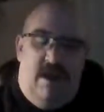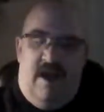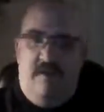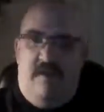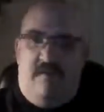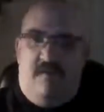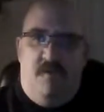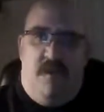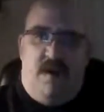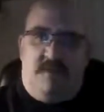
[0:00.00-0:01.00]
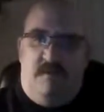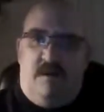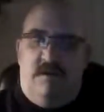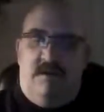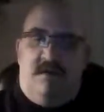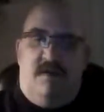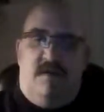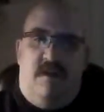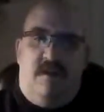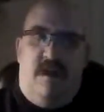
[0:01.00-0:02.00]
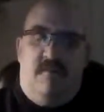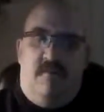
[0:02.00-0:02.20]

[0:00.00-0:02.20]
I do have a few box mods and stuff like that,